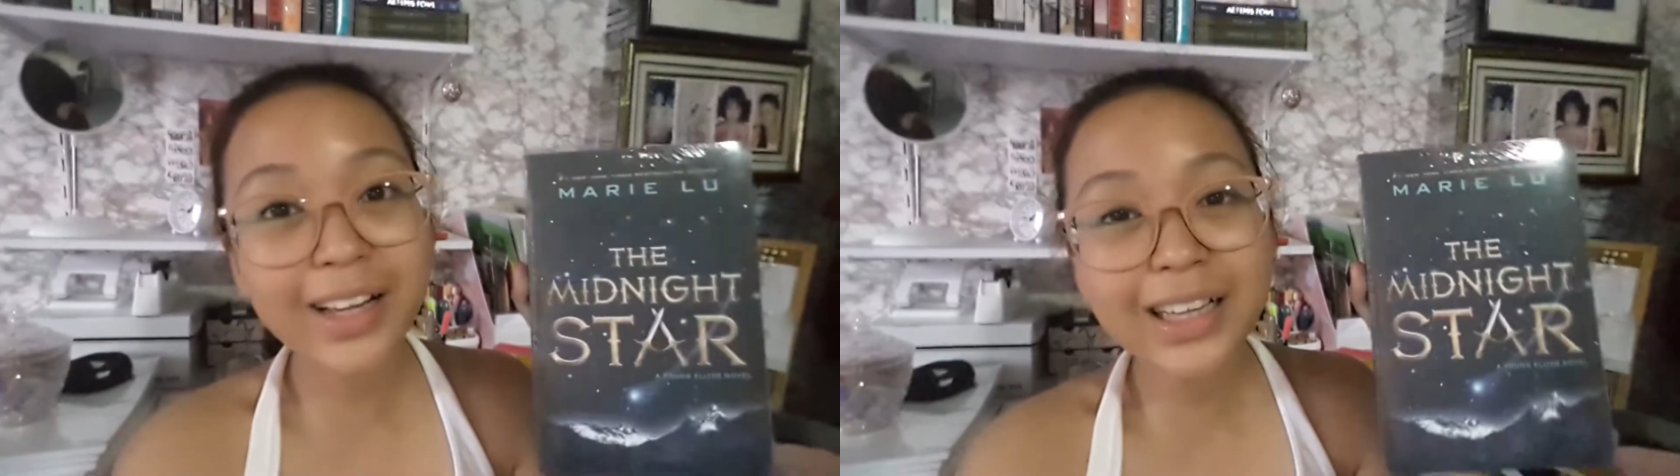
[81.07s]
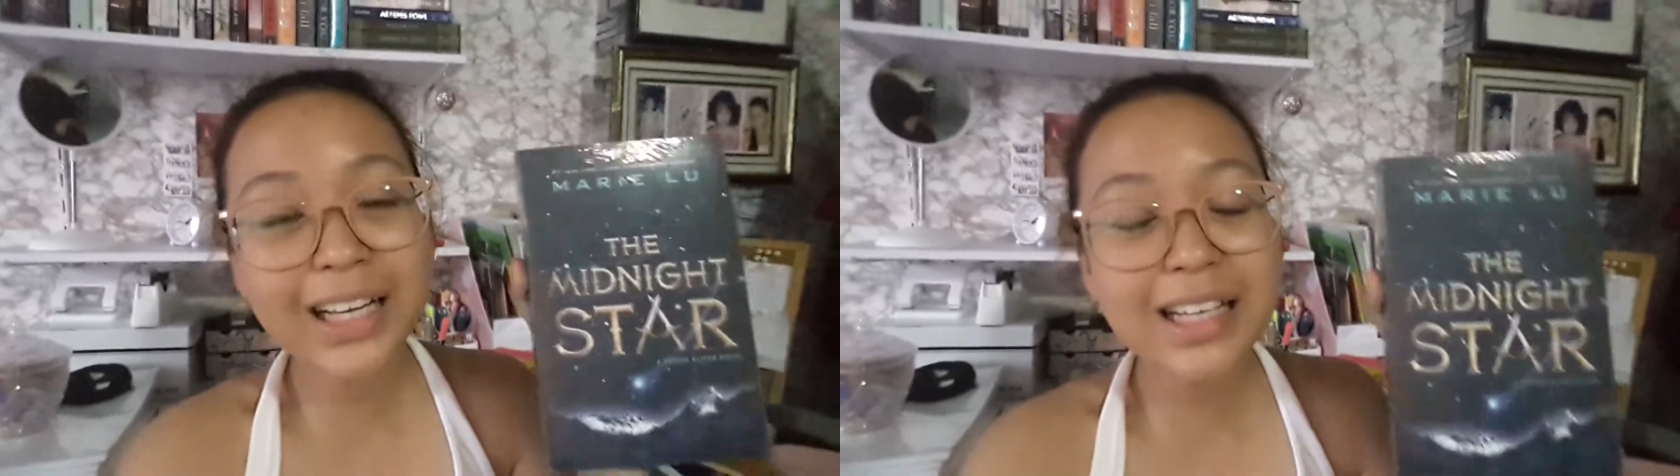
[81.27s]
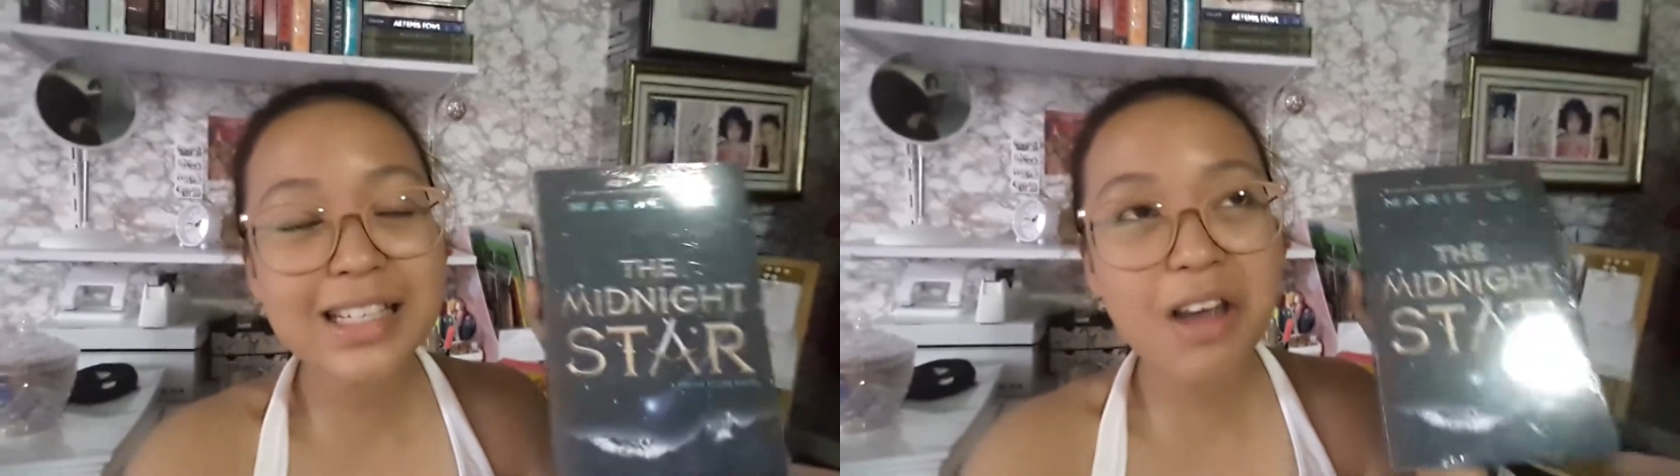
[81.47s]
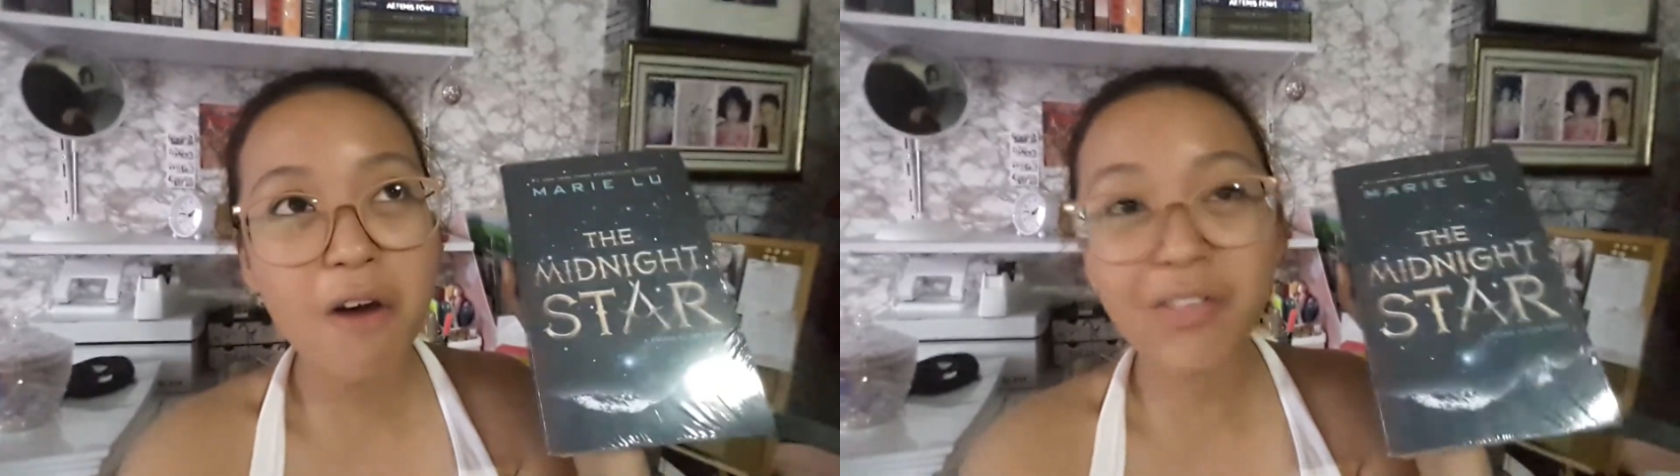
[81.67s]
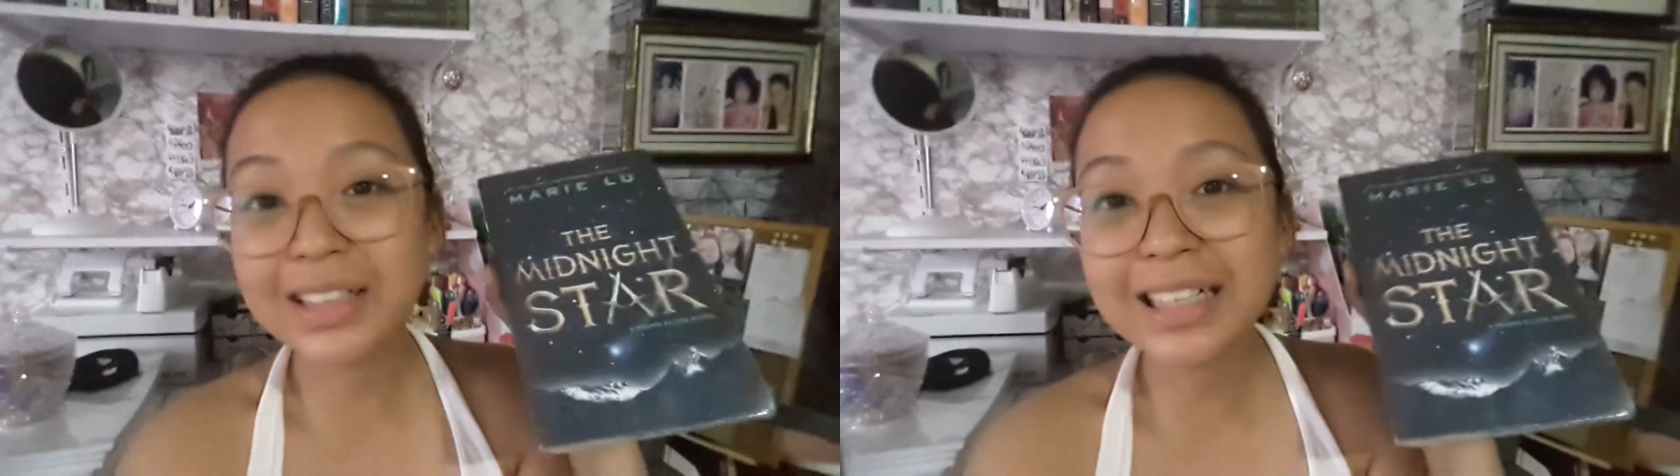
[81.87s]
Elites
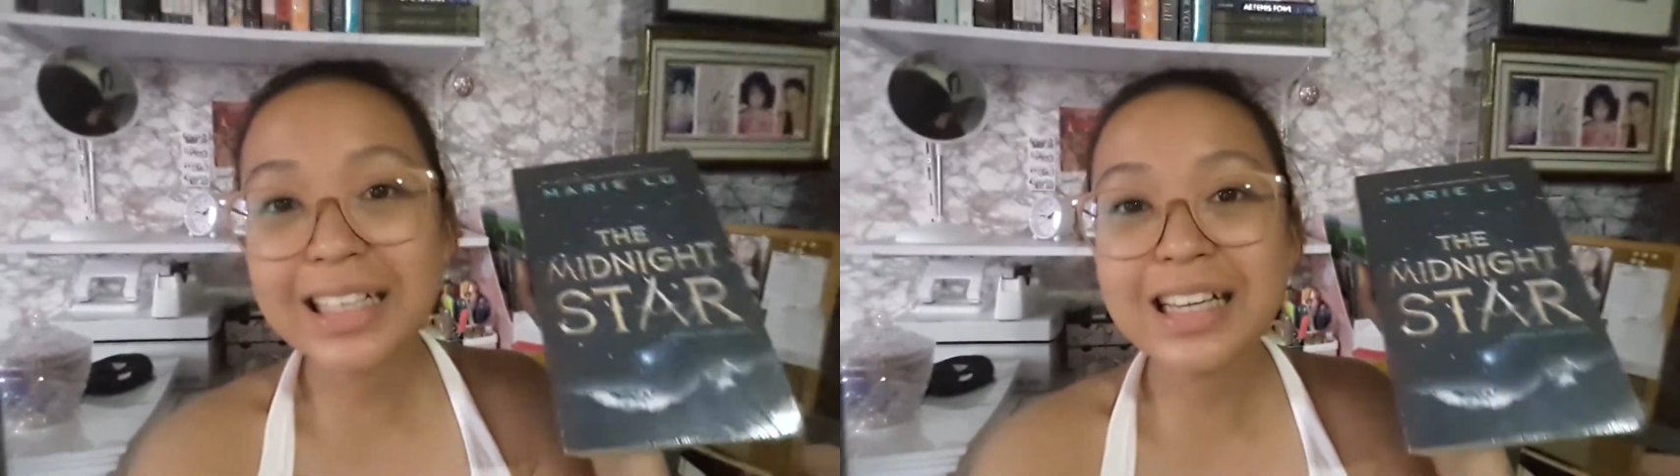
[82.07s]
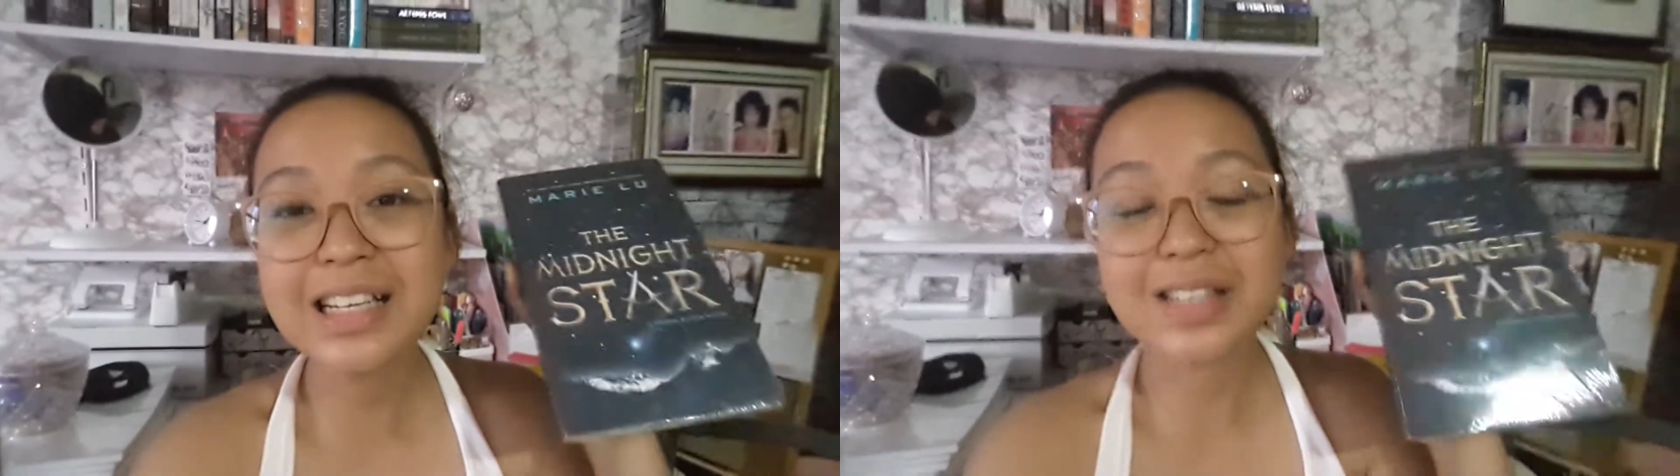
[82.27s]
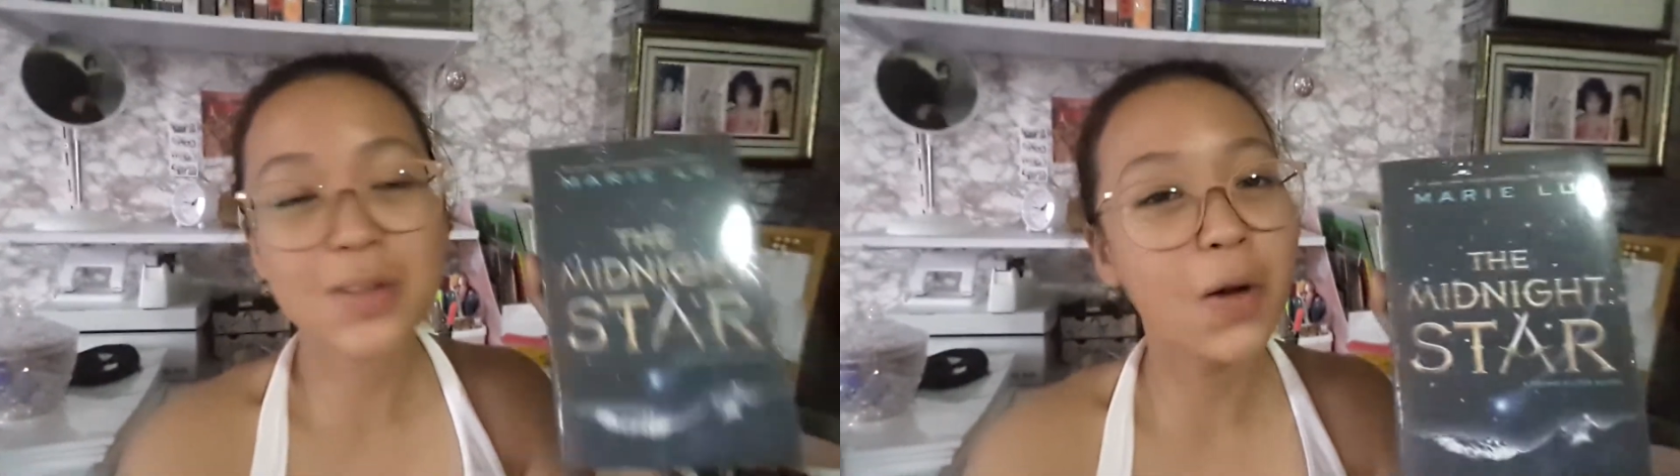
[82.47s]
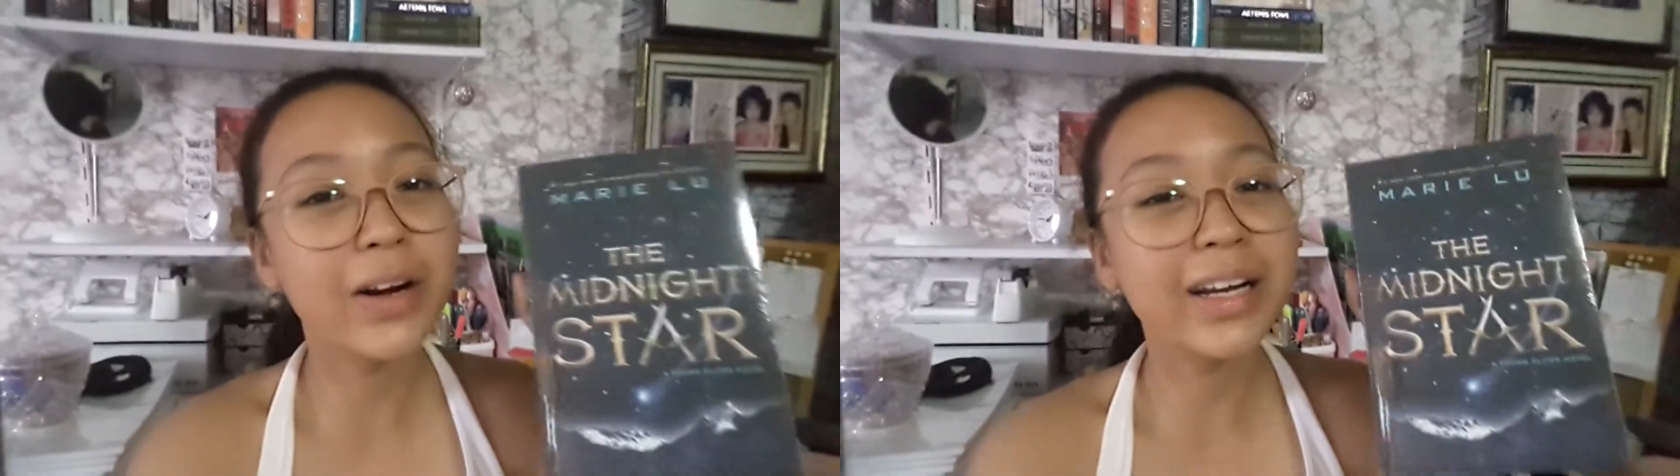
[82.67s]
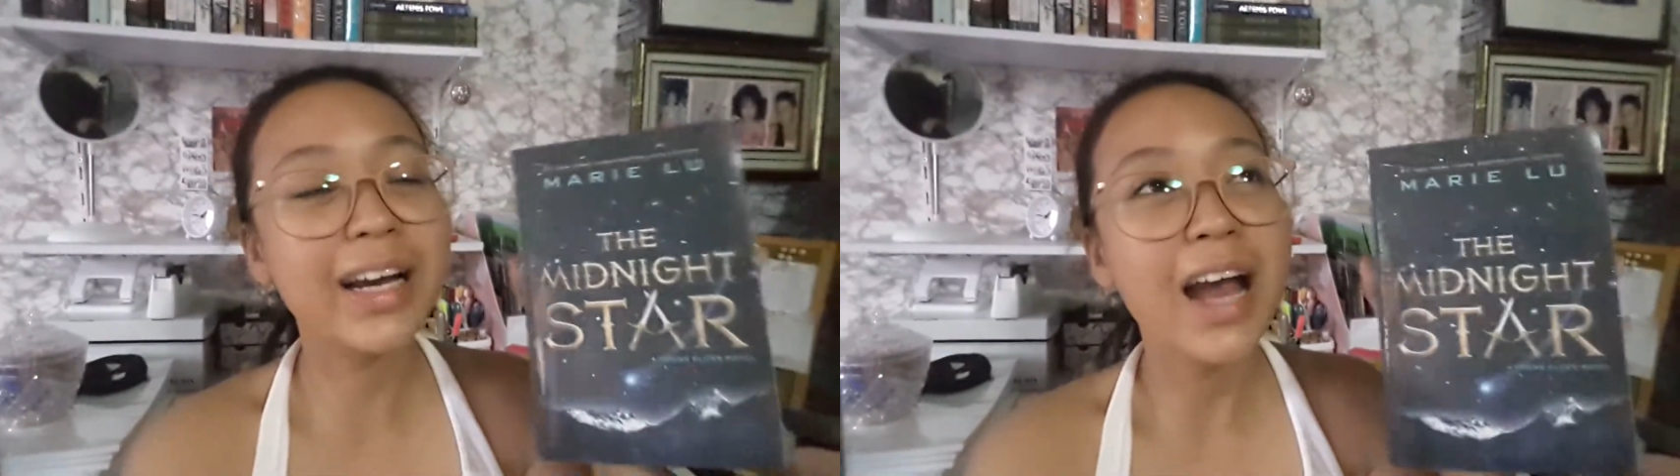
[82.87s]
of Adelina's
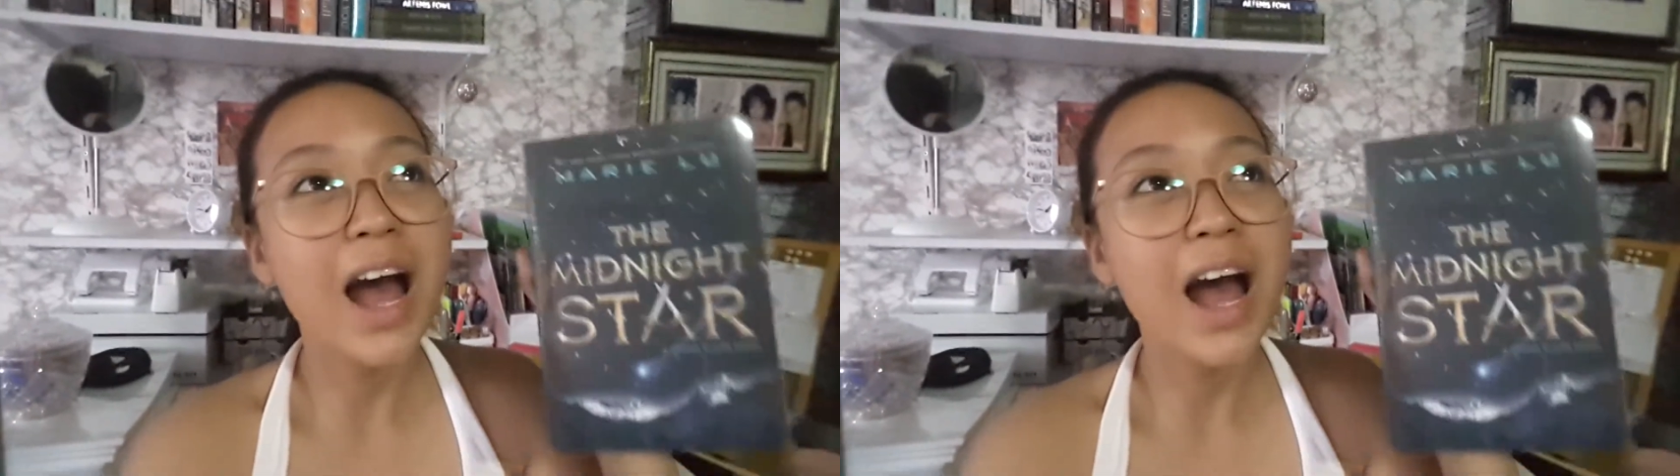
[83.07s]
story.